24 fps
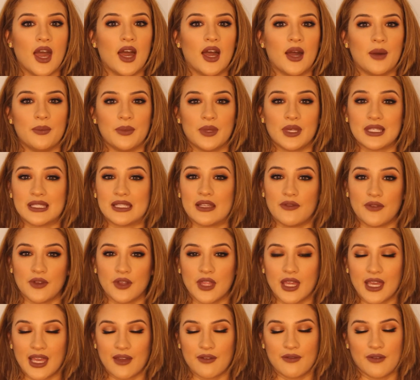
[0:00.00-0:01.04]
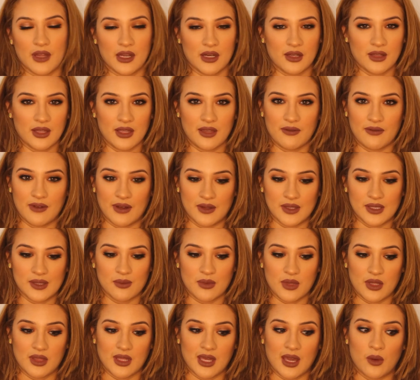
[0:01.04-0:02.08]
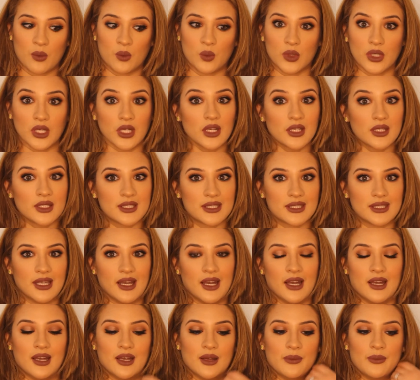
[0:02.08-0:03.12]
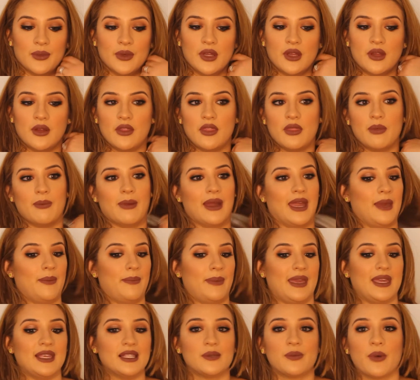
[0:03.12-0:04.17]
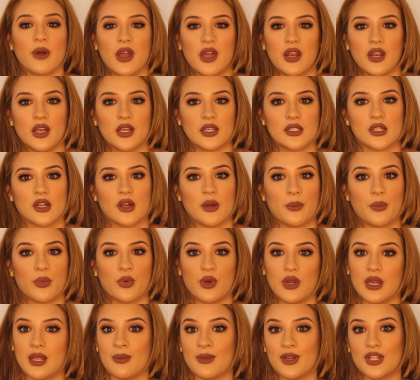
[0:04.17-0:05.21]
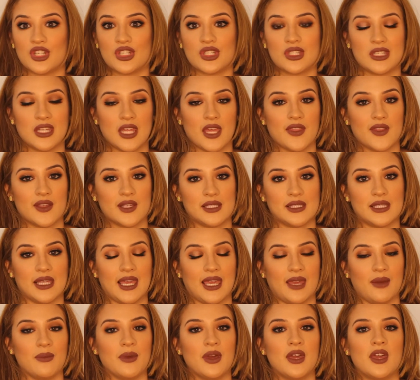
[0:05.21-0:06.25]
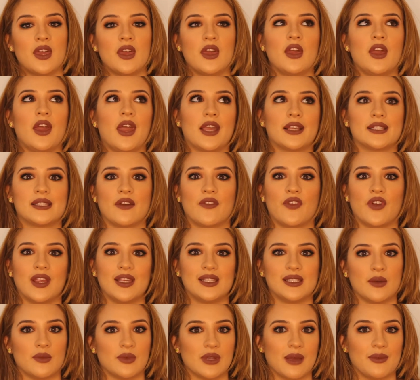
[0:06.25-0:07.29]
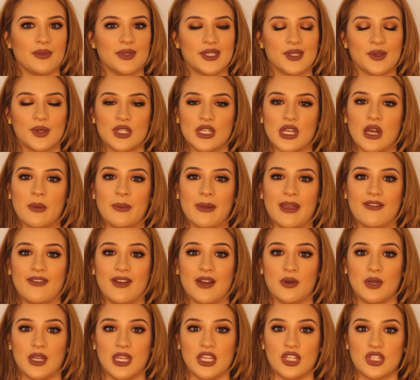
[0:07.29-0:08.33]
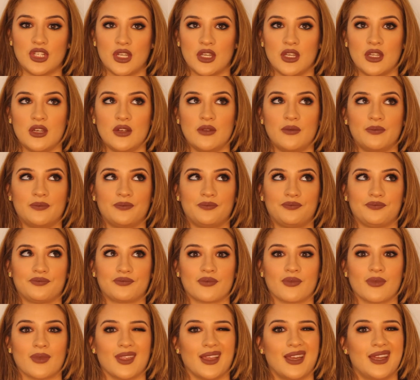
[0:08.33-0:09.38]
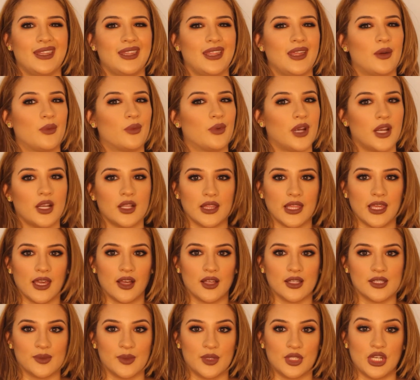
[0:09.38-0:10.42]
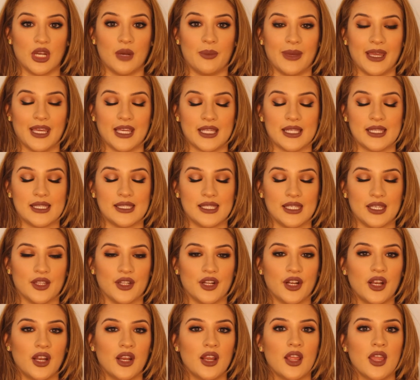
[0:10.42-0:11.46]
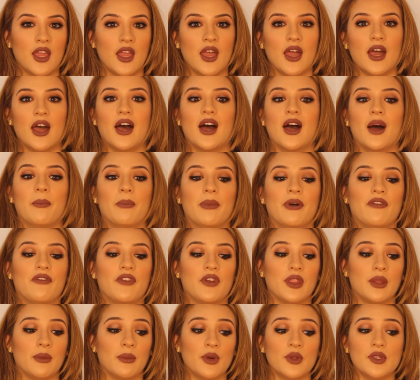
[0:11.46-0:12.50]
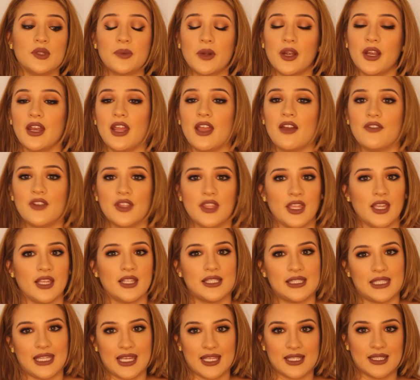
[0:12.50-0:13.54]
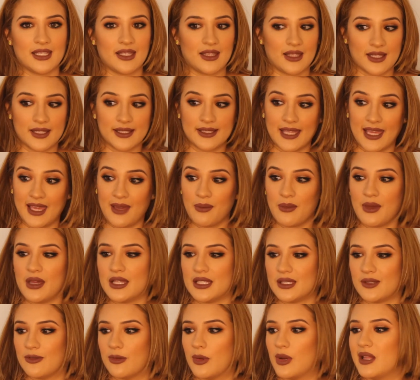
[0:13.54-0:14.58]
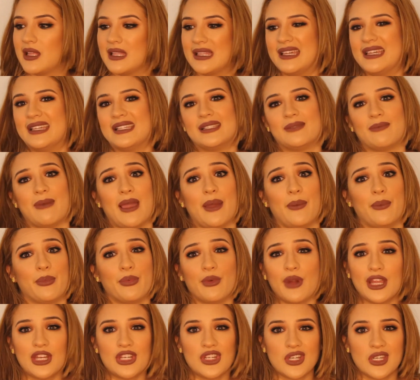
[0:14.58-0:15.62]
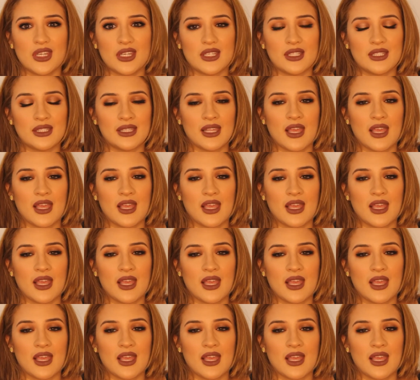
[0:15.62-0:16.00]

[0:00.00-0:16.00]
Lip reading: because I feel like I finally found something that works. My base products pretty much stay the same, except for I sometimes switch out my foundation, and then rarely I'll switch out my concealer. But for the most part, everything stays the same, as well as my brushes.